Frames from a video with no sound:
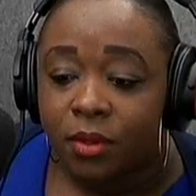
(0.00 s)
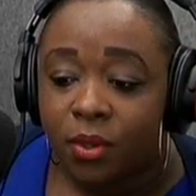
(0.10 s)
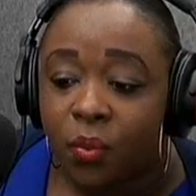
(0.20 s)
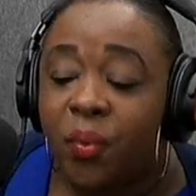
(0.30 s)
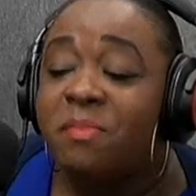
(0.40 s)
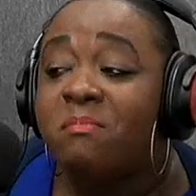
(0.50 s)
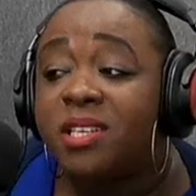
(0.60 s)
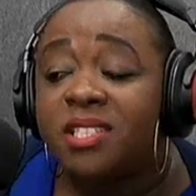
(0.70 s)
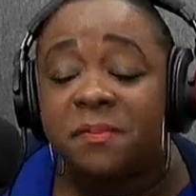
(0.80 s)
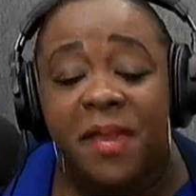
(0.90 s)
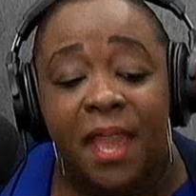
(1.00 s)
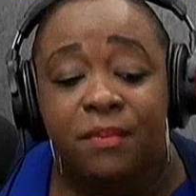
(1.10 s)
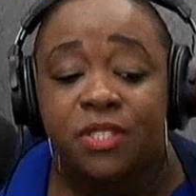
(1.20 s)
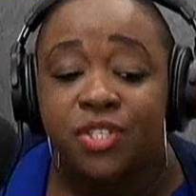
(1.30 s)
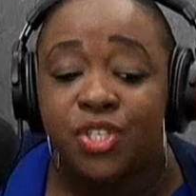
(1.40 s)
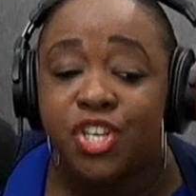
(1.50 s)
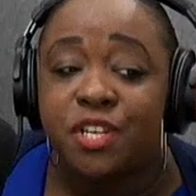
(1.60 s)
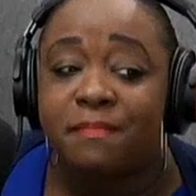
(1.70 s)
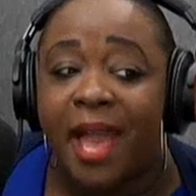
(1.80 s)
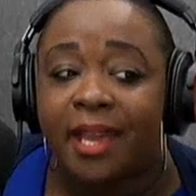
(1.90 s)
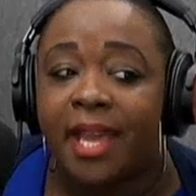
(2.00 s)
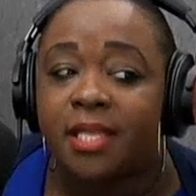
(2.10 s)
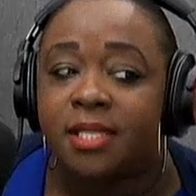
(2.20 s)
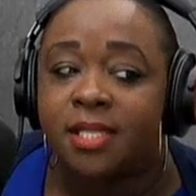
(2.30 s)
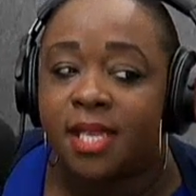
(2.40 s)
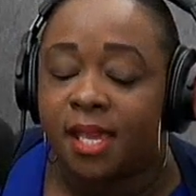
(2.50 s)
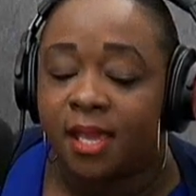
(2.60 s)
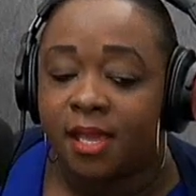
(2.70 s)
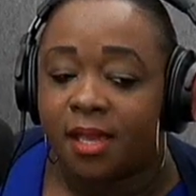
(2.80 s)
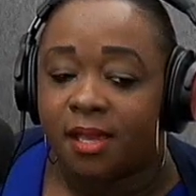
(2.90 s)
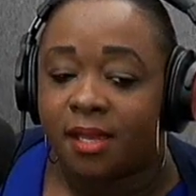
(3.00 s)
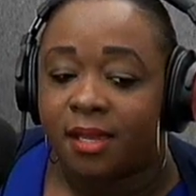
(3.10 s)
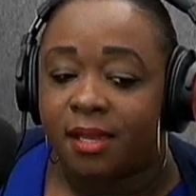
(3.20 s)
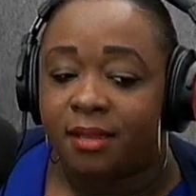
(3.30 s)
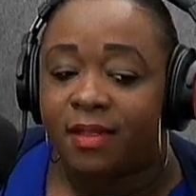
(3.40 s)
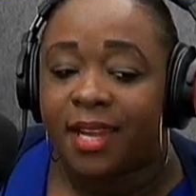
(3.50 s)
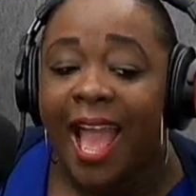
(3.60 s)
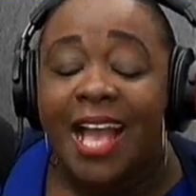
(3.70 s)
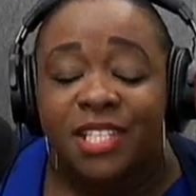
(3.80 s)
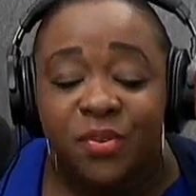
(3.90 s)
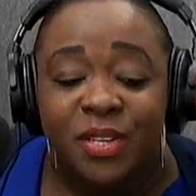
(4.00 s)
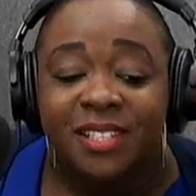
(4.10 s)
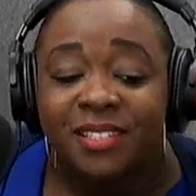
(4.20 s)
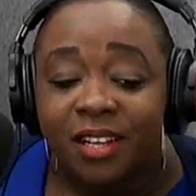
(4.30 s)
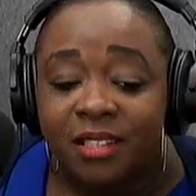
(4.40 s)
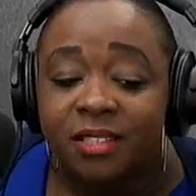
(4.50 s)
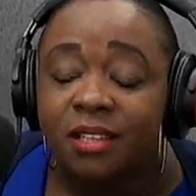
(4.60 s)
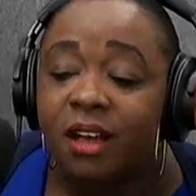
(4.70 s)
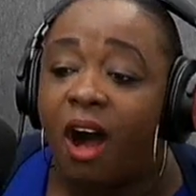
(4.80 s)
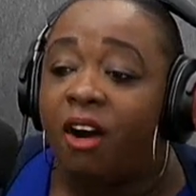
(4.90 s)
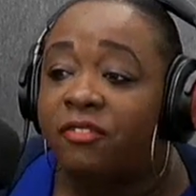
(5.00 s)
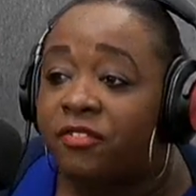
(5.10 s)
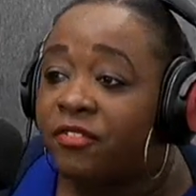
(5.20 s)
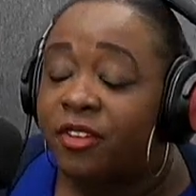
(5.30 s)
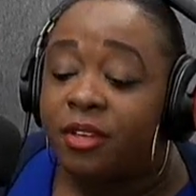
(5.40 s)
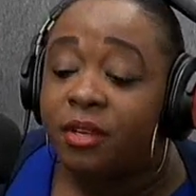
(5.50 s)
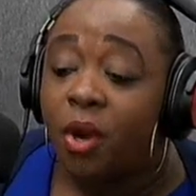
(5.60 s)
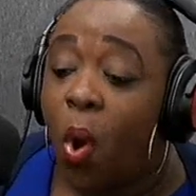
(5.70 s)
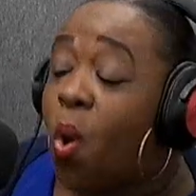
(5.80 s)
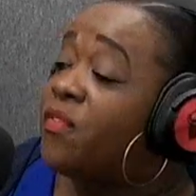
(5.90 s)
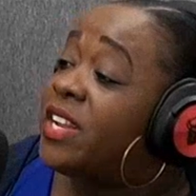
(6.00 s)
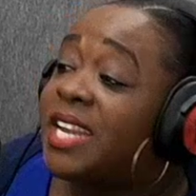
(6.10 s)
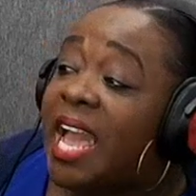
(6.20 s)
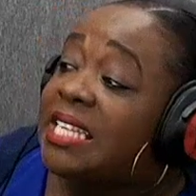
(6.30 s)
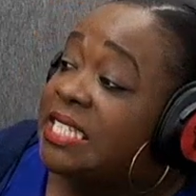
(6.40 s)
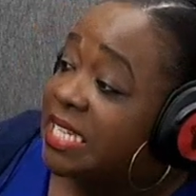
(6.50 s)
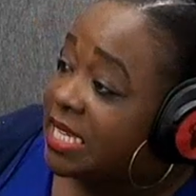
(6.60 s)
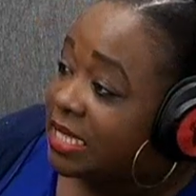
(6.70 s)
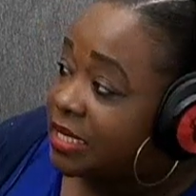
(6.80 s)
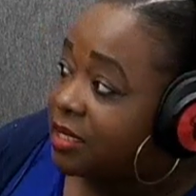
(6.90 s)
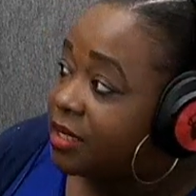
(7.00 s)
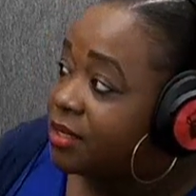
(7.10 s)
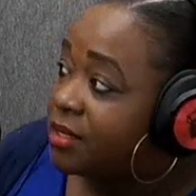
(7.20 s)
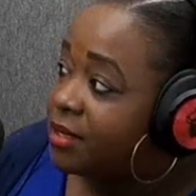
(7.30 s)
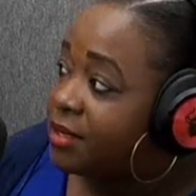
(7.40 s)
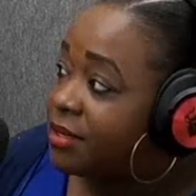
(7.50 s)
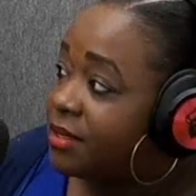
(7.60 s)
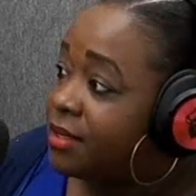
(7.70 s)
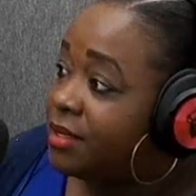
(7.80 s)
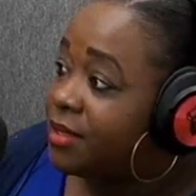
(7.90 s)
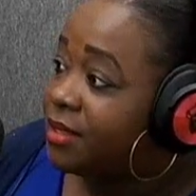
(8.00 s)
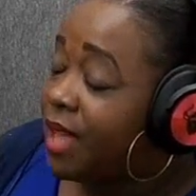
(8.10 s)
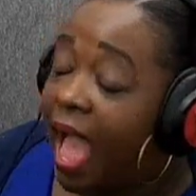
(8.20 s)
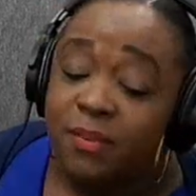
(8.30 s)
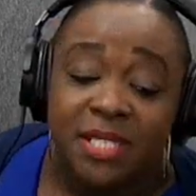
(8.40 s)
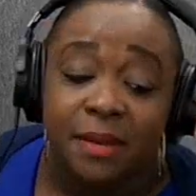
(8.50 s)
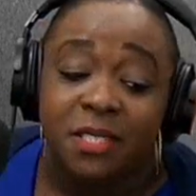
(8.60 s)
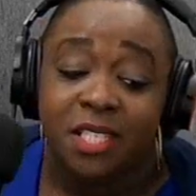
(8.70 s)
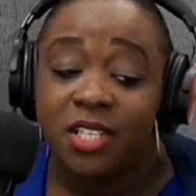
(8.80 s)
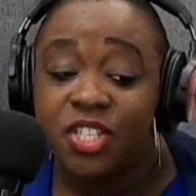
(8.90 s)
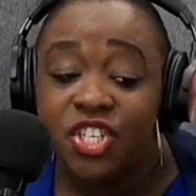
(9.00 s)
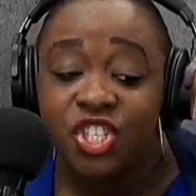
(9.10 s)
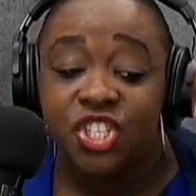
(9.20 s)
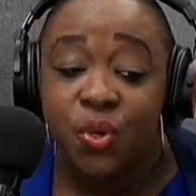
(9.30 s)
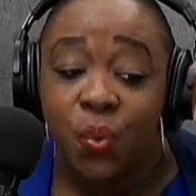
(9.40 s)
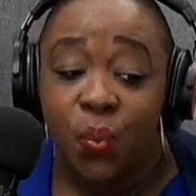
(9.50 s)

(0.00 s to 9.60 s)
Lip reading: we must be able to turn back and say that as a result of COVID-19, I was able to learn to sew,